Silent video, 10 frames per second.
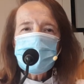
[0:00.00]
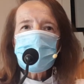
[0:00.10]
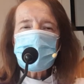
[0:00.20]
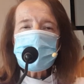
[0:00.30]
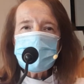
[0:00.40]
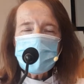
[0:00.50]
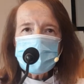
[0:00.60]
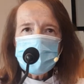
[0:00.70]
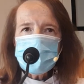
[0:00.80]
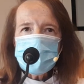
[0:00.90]
Chris
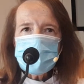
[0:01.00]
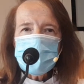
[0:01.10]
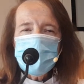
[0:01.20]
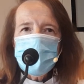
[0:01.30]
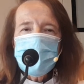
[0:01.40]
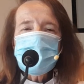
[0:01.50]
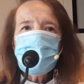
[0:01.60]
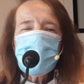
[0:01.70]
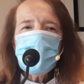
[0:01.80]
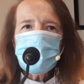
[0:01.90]
Gittins,
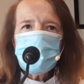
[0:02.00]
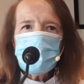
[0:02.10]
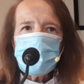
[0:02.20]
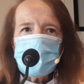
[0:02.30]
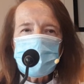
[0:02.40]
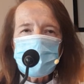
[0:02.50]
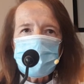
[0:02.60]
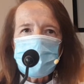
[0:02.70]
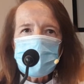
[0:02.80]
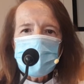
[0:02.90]
Charles
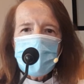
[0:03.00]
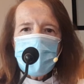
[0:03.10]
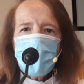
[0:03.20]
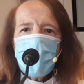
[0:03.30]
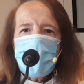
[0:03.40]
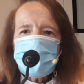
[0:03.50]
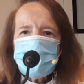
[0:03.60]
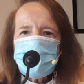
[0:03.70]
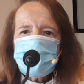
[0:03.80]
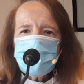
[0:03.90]
Ozood, and
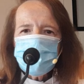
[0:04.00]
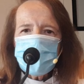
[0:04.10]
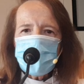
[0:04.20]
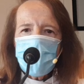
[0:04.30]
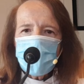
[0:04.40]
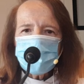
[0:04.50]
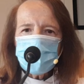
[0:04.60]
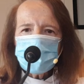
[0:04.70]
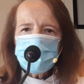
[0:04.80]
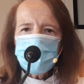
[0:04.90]
Tiffany
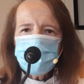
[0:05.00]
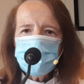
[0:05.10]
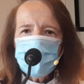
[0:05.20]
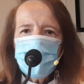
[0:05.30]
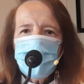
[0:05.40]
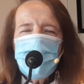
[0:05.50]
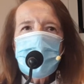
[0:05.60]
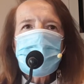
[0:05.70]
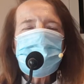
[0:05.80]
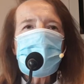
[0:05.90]
Haddock.
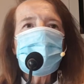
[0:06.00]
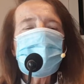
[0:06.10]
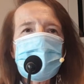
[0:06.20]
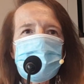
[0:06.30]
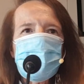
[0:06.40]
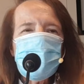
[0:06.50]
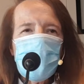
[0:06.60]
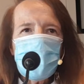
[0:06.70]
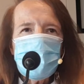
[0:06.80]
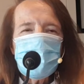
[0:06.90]
So please
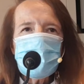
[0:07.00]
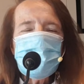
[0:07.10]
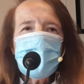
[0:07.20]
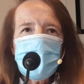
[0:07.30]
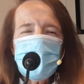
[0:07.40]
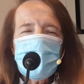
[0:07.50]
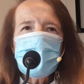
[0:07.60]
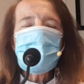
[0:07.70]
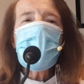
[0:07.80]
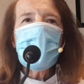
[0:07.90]
join with me
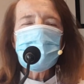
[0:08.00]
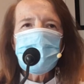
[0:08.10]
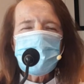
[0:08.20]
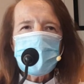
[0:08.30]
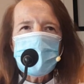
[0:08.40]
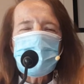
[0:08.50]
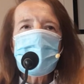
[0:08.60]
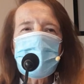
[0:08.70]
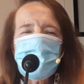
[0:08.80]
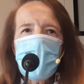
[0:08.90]
in welcoming
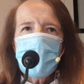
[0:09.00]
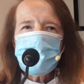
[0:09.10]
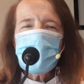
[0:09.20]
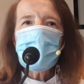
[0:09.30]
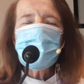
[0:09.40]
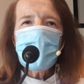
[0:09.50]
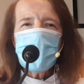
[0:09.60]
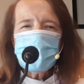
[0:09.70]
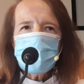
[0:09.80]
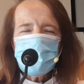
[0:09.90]
them as our
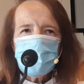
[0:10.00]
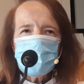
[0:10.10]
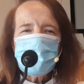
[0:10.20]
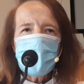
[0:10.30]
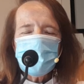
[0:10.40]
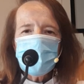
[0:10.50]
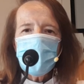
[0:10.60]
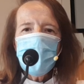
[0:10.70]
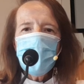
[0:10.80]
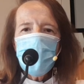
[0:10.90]
Black History Month
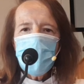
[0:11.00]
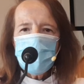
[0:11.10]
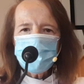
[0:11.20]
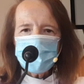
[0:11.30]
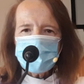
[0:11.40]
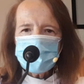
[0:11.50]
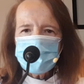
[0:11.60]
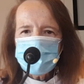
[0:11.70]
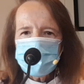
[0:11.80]
homilists.